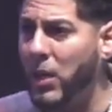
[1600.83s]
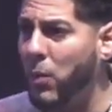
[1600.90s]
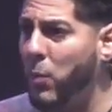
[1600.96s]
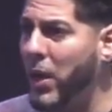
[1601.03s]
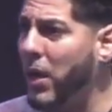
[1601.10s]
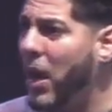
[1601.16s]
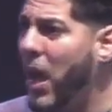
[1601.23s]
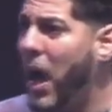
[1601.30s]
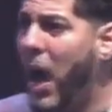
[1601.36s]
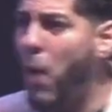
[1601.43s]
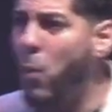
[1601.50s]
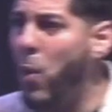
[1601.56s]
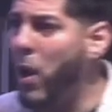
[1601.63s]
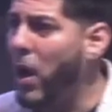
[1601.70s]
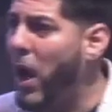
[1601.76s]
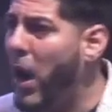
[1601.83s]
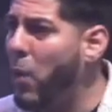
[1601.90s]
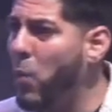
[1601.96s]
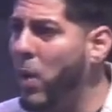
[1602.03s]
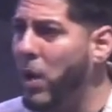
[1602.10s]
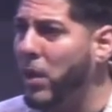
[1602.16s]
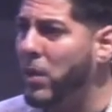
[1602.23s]
We, I, want, I
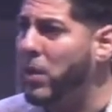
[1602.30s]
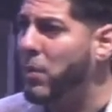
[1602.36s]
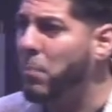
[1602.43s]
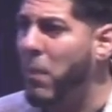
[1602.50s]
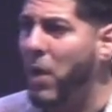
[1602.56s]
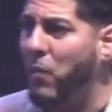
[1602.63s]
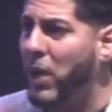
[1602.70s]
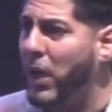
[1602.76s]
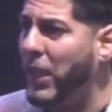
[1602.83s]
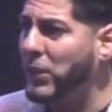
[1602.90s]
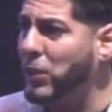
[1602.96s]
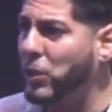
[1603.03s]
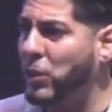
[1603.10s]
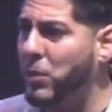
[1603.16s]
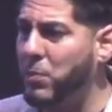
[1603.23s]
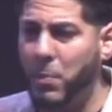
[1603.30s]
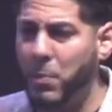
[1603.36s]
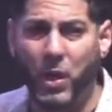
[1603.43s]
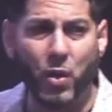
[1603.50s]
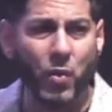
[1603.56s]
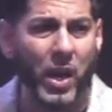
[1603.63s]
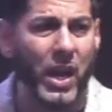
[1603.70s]
want my relationship to be
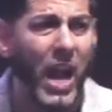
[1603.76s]
great.